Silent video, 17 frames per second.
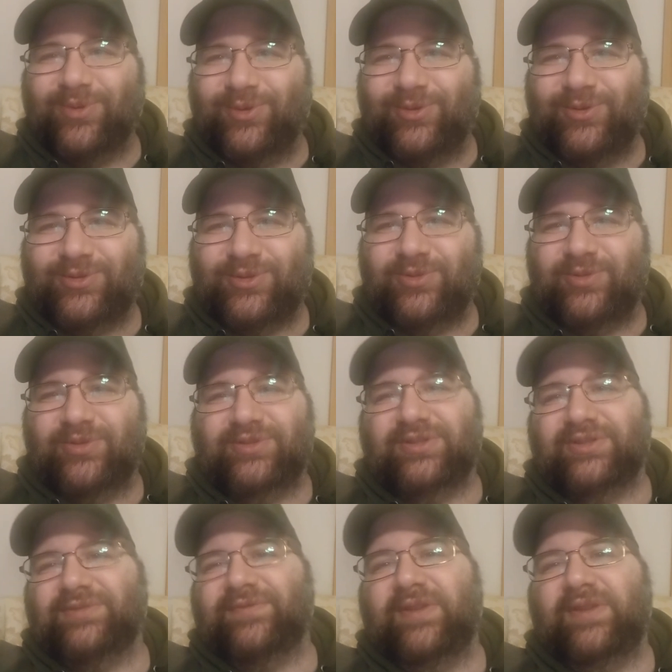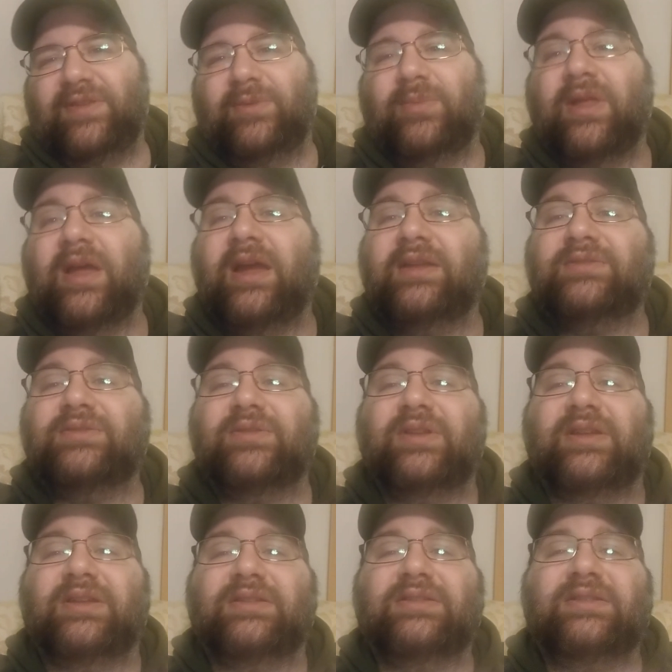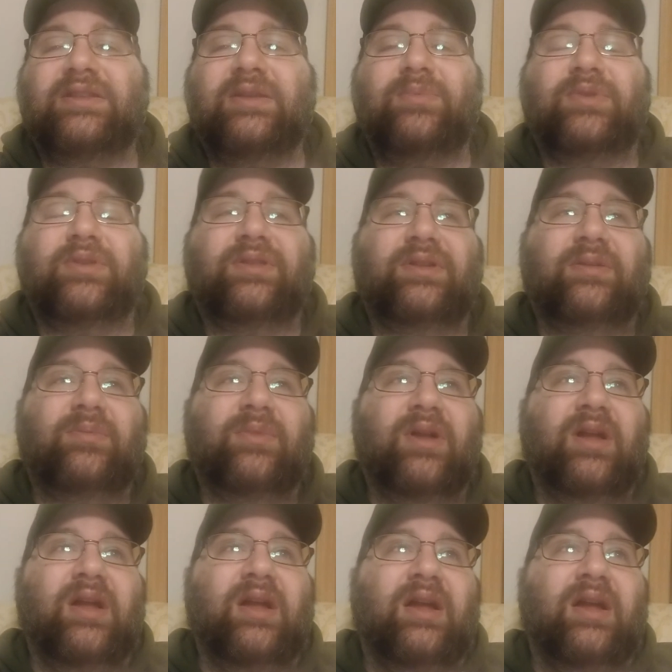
producer who's just feeding them lines so he could sleep with them.